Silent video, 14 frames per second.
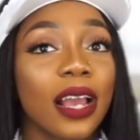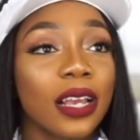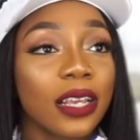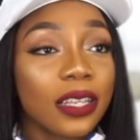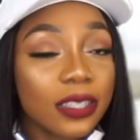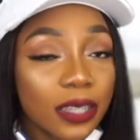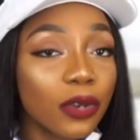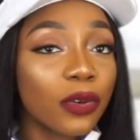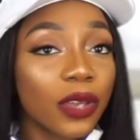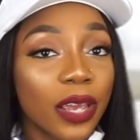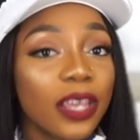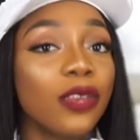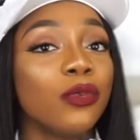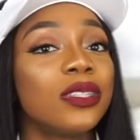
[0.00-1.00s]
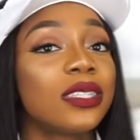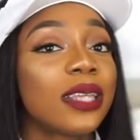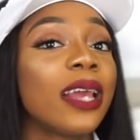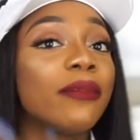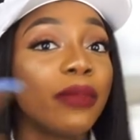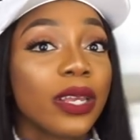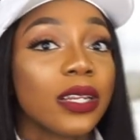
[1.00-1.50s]
He said, okay, he
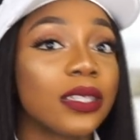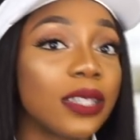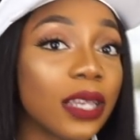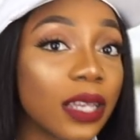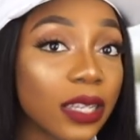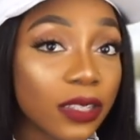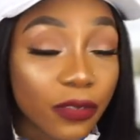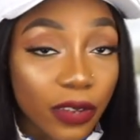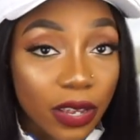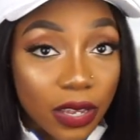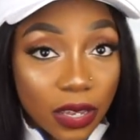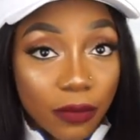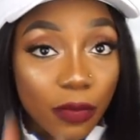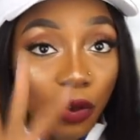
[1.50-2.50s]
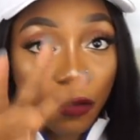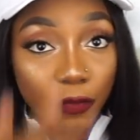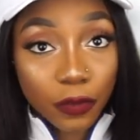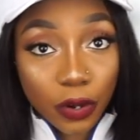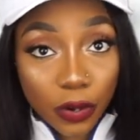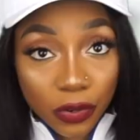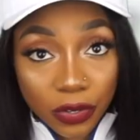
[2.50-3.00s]
send me the tickets via email
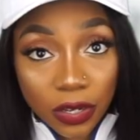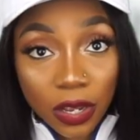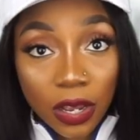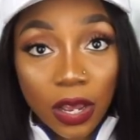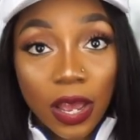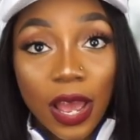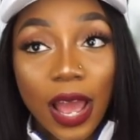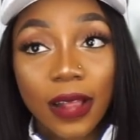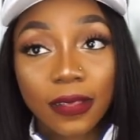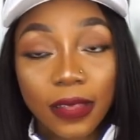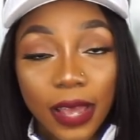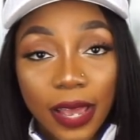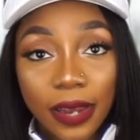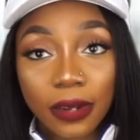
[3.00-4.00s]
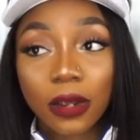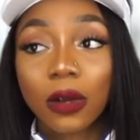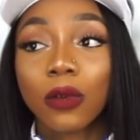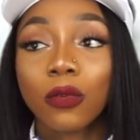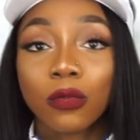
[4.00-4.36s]
first and then